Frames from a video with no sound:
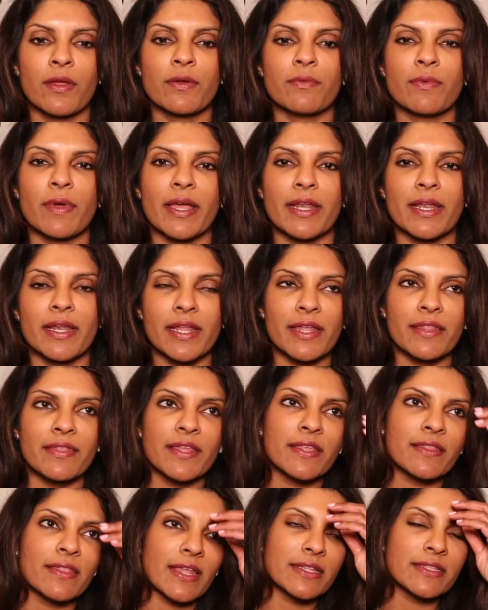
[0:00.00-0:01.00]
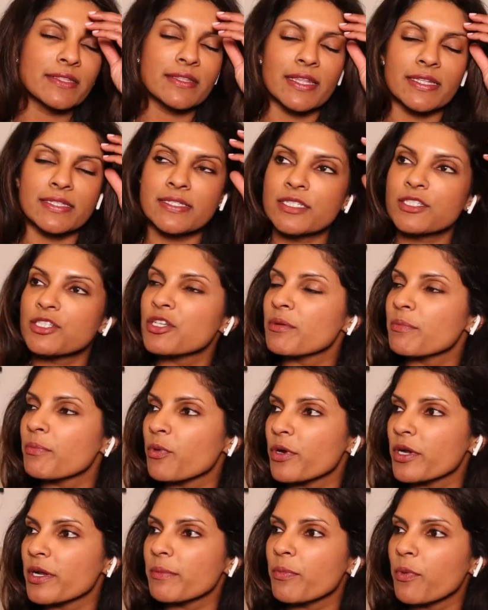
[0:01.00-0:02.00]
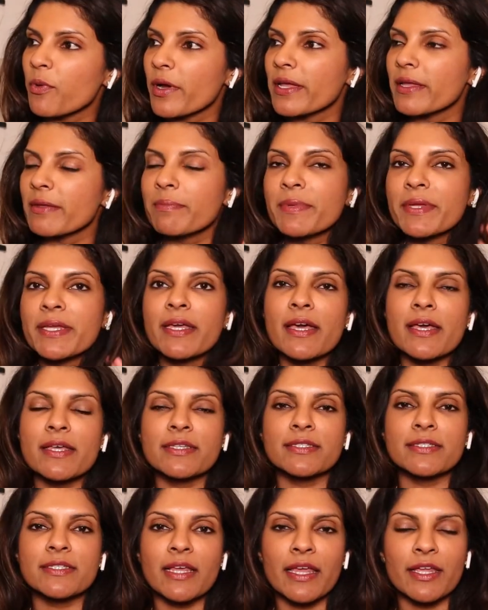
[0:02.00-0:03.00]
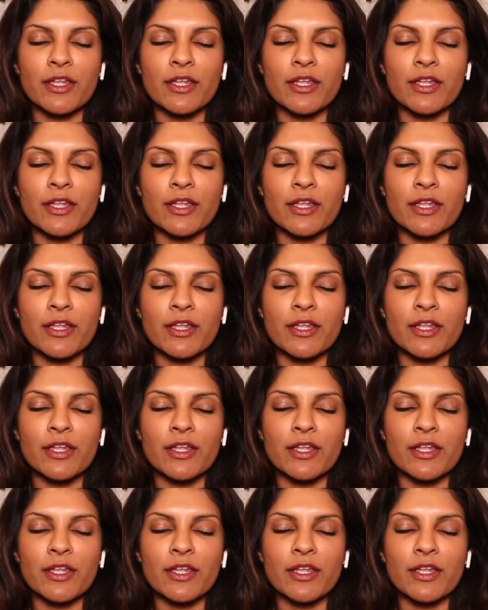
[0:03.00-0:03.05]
Right. And I think that that's such an important point because,